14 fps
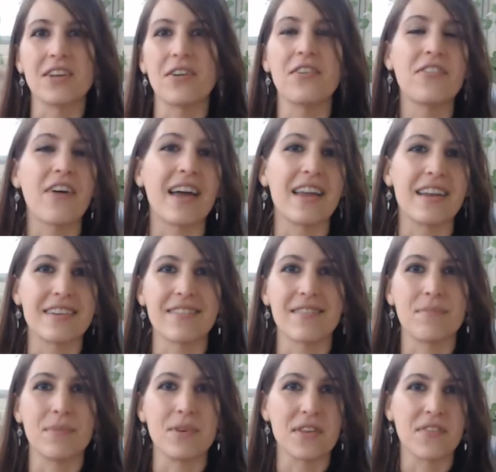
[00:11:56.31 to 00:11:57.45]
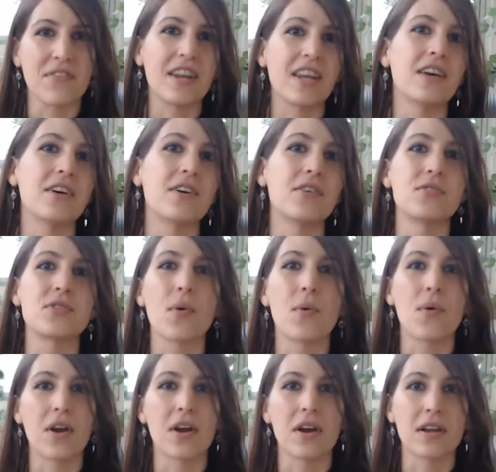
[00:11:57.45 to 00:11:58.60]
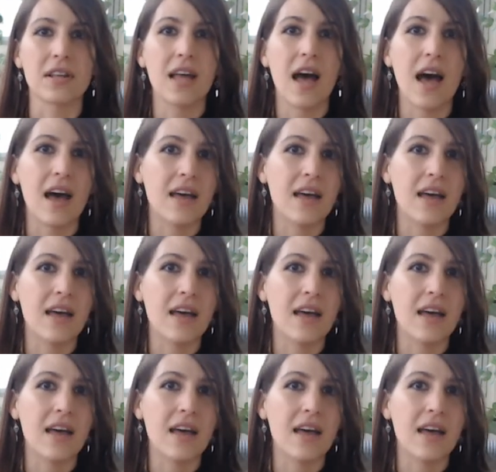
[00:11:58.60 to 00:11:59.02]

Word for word: you'll find music videos or